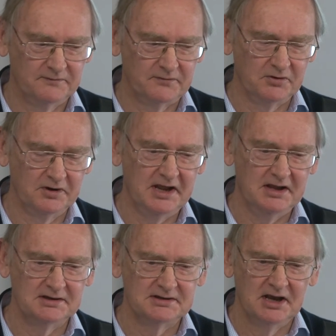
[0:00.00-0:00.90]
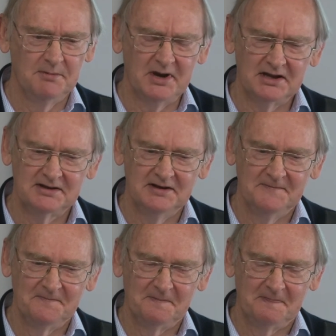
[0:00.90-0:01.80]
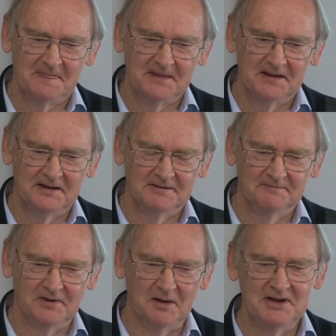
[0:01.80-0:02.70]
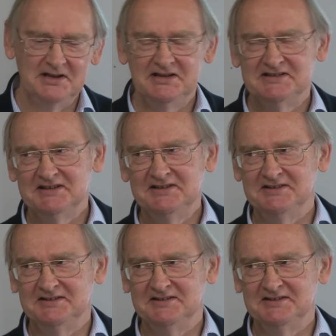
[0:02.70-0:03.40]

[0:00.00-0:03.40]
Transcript: for an end. But I mean,